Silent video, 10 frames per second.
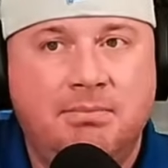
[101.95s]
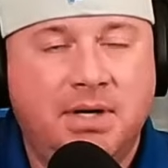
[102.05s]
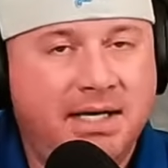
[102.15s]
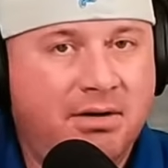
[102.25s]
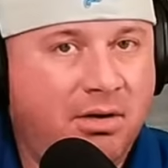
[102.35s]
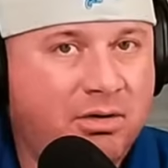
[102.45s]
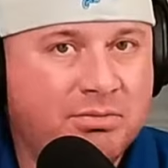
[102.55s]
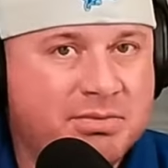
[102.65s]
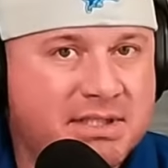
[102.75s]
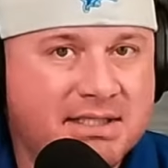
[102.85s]
Brad
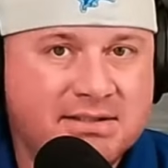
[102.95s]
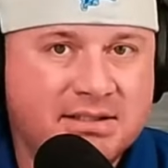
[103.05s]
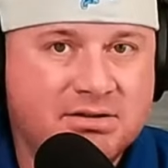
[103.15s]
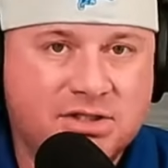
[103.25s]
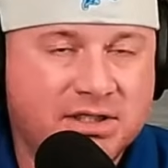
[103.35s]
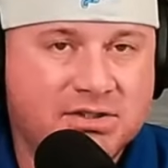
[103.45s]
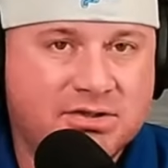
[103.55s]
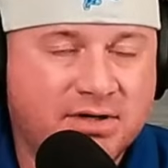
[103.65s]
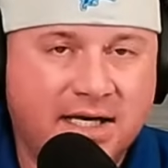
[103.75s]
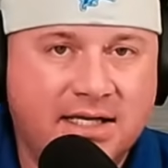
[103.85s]
Holmes isn't just
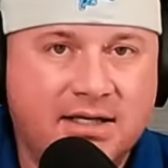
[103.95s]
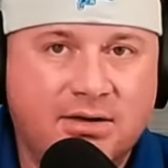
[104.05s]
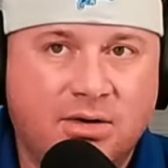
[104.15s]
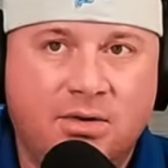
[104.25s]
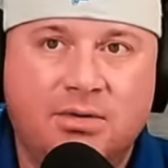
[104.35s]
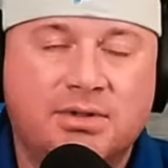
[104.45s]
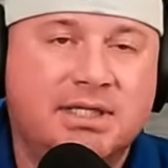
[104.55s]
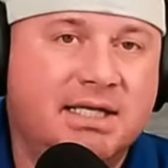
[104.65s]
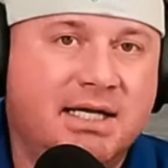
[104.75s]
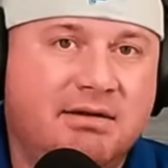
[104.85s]
striking gold
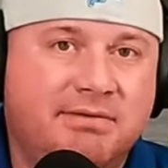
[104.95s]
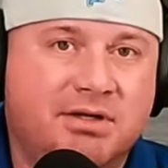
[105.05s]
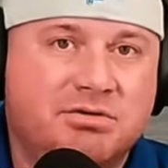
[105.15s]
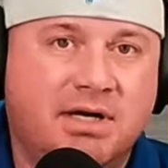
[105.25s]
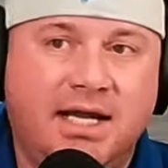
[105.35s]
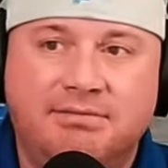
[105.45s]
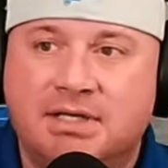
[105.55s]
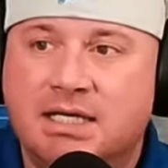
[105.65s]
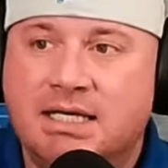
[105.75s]
in the N F L draft.